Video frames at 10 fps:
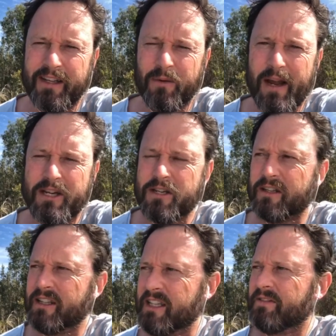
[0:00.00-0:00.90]
to
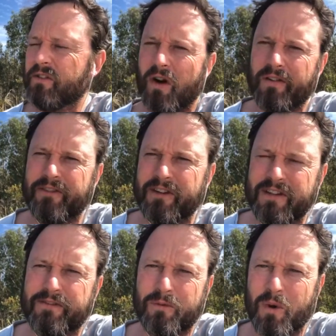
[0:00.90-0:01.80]
actually live life in a
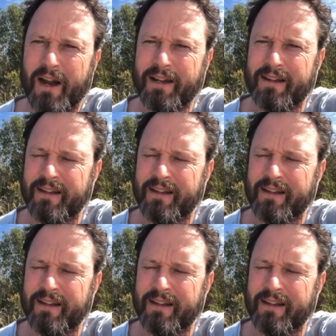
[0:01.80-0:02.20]
different way.